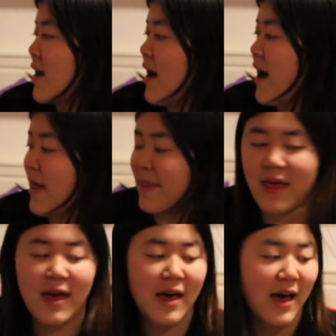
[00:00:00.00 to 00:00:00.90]
And
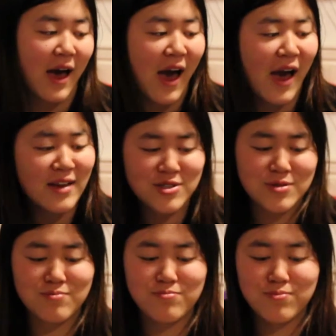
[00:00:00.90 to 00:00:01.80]
uh, I
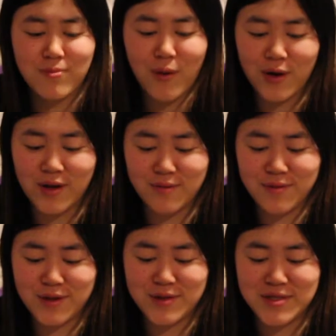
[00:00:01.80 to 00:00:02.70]
just bought them
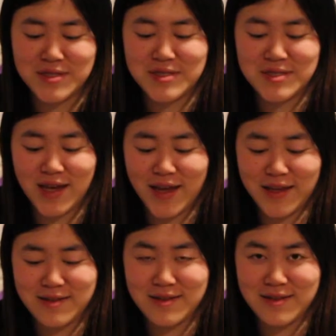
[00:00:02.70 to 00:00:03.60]
because
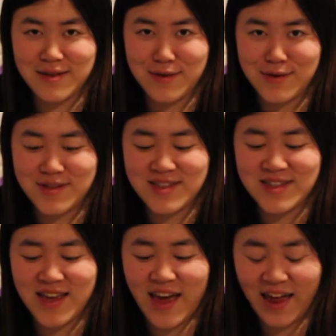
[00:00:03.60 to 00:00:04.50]
I could,
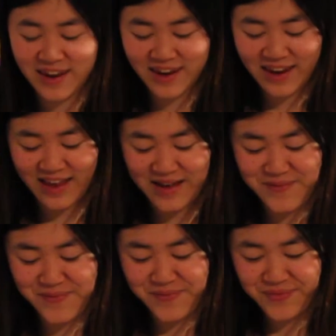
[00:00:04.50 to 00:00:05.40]
and
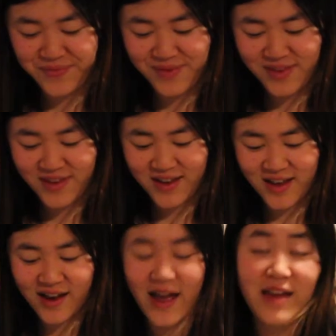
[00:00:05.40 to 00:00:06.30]
um,
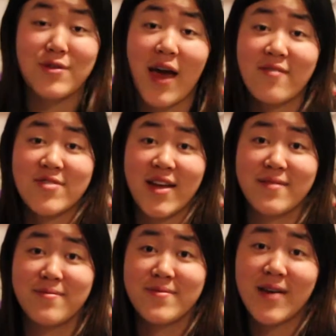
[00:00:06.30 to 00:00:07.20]
I don't have
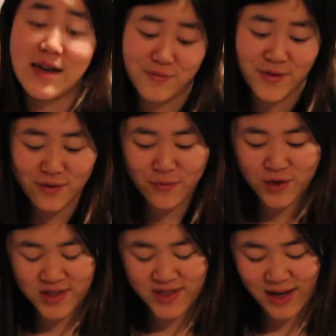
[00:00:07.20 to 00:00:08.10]
them, and I really
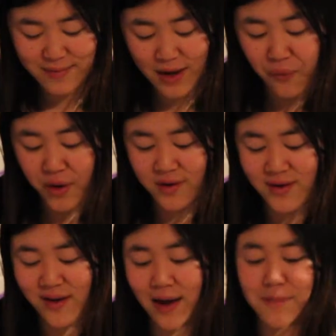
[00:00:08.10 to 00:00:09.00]
wanted them, and I
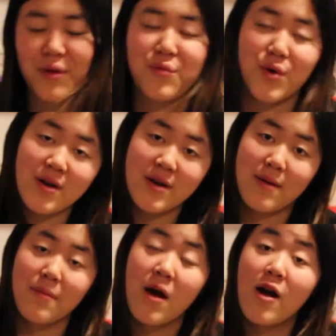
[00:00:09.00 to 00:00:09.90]
want, I've been wanting
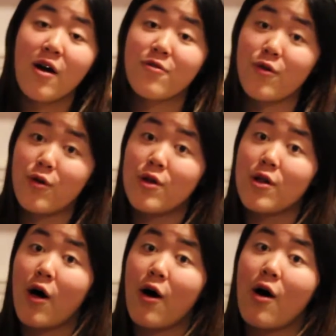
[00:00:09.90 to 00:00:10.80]
them for a
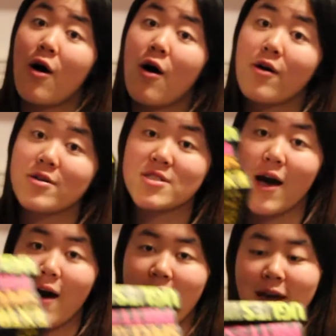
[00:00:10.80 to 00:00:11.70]
long
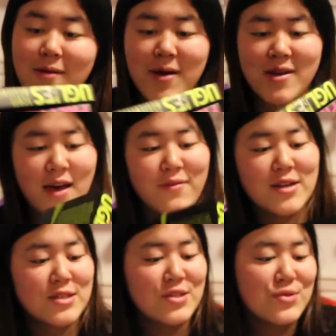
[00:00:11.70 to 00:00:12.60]
time, and now
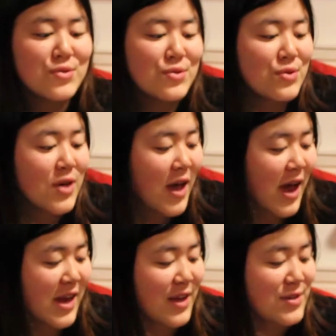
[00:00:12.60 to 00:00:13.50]
I do,
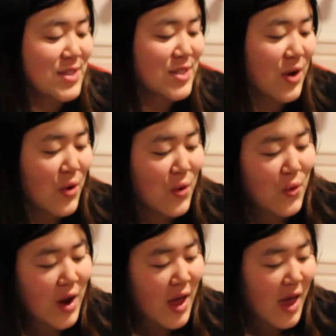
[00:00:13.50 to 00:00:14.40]
and they are so